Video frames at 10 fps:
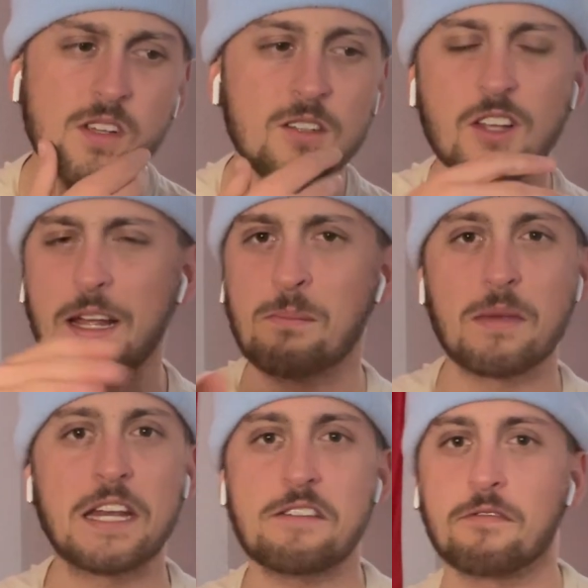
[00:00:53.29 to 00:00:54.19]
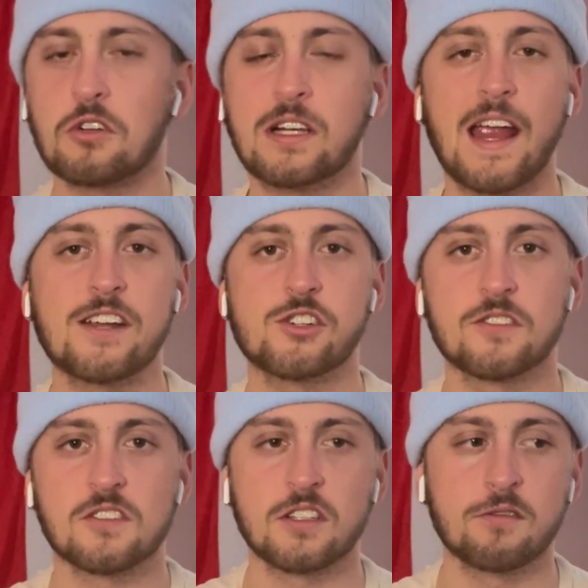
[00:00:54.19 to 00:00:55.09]
like mini free
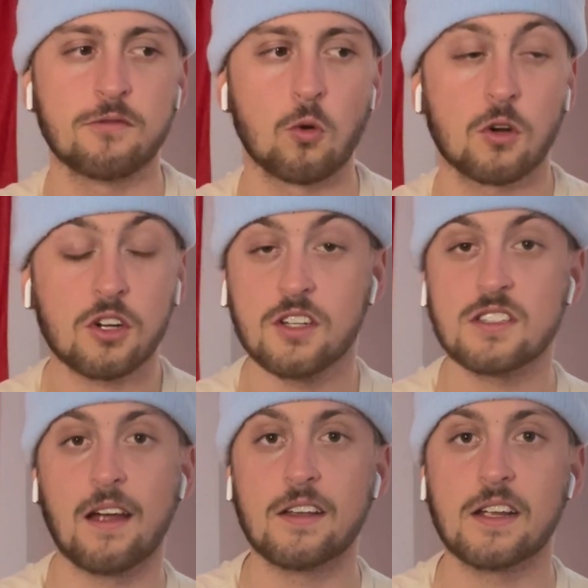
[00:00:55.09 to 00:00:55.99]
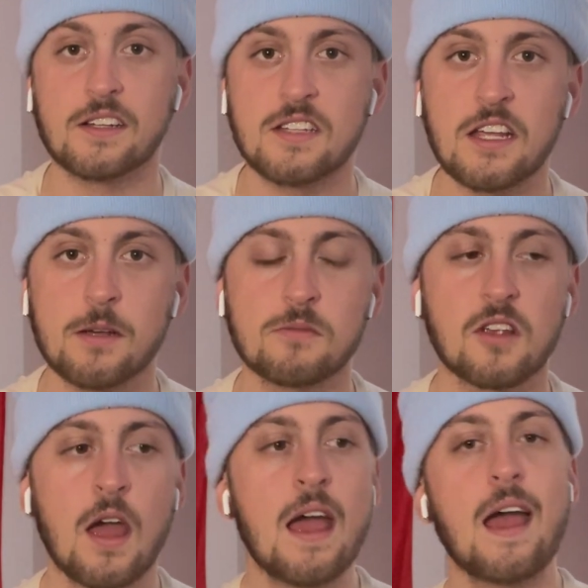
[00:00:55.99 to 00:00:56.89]
agency for contending teams.